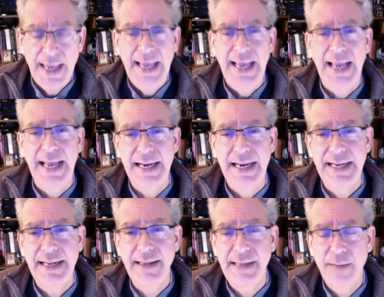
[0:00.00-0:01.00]
And
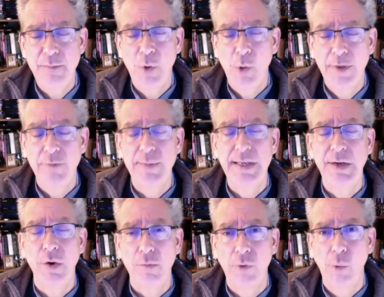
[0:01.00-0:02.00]
in that moment of being
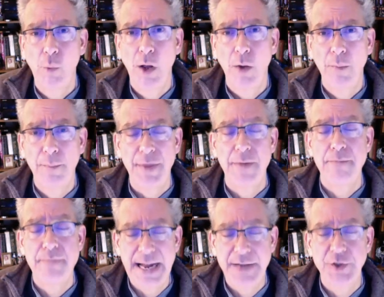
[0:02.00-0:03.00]
overwhelmed by the
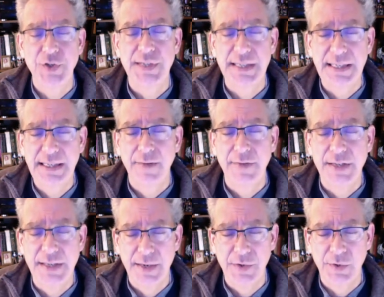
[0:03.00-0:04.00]
majesty of the
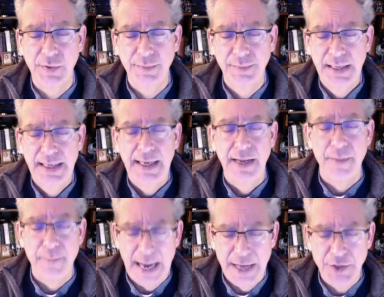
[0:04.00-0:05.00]
desert and the
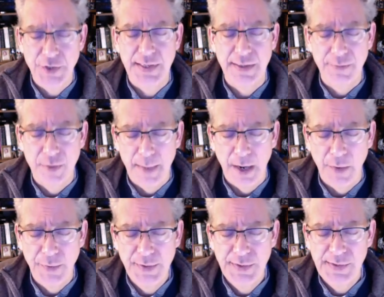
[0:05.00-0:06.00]
majesty of the
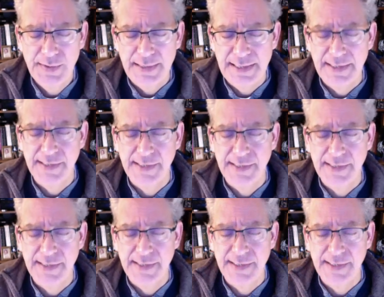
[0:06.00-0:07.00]
mountains, he
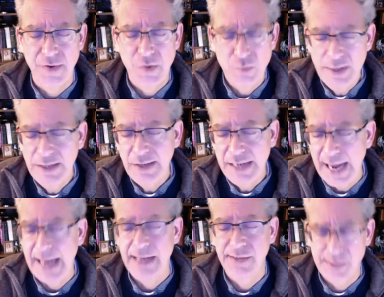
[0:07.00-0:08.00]
decides that there really
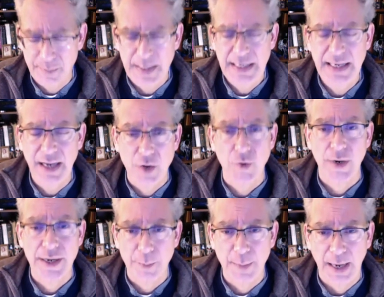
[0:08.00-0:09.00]
has to be a
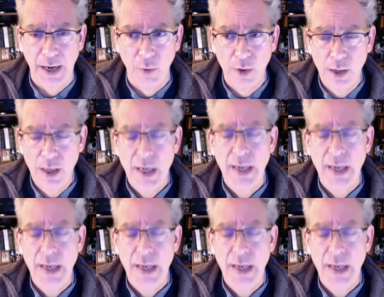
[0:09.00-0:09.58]
greater power